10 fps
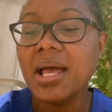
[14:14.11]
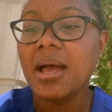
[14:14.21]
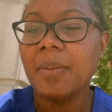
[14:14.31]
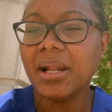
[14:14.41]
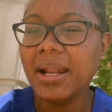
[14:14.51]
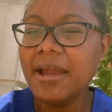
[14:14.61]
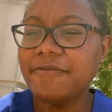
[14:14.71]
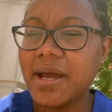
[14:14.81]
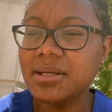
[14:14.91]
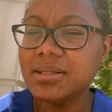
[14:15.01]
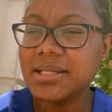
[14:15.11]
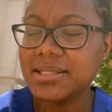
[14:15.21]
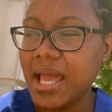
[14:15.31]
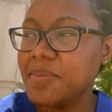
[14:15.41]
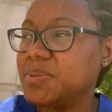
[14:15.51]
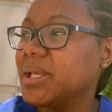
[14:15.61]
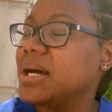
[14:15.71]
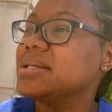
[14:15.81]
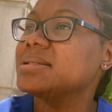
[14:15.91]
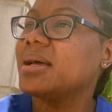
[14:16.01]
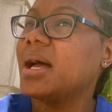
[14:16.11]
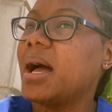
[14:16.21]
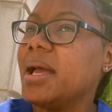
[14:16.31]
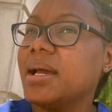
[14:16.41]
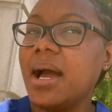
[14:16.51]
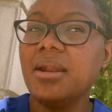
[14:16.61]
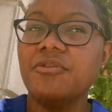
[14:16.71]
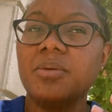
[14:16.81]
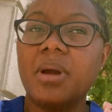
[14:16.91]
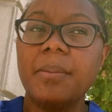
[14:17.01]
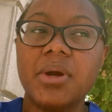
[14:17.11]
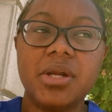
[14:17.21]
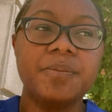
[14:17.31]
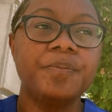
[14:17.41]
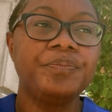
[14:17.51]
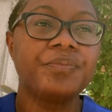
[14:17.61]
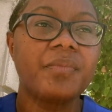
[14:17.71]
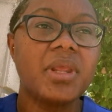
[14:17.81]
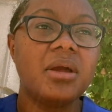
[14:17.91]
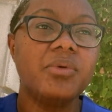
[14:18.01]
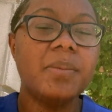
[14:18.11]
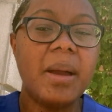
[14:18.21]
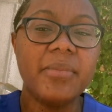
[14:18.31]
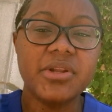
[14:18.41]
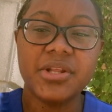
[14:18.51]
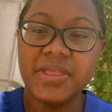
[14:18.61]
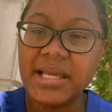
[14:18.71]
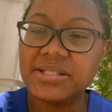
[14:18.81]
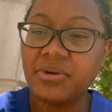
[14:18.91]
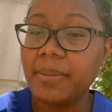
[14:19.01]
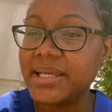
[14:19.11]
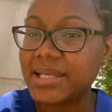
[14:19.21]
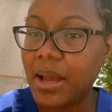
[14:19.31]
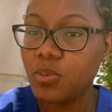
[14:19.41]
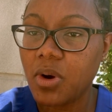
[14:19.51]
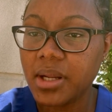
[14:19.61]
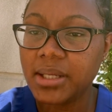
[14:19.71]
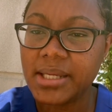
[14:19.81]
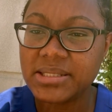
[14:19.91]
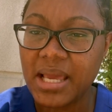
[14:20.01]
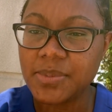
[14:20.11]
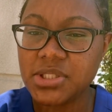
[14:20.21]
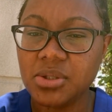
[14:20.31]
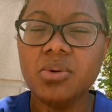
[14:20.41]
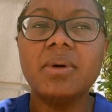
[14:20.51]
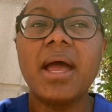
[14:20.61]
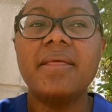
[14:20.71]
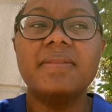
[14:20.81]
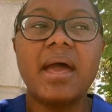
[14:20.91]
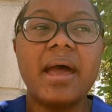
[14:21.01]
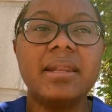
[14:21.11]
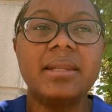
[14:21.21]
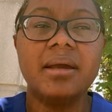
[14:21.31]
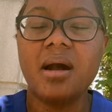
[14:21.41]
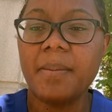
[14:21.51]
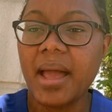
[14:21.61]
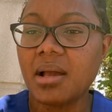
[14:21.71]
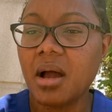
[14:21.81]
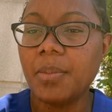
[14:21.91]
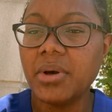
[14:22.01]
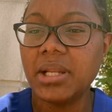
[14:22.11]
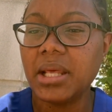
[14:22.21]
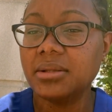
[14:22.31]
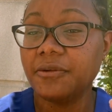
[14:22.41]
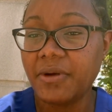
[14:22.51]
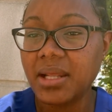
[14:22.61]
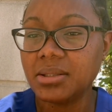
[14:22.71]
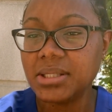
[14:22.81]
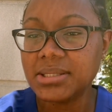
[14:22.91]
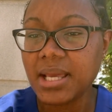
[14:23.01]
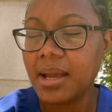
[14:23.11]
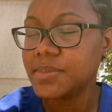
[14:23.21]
But I like final exams because I kind of remember the things from exam 1 and exam 2, and then they come back up on the final exam.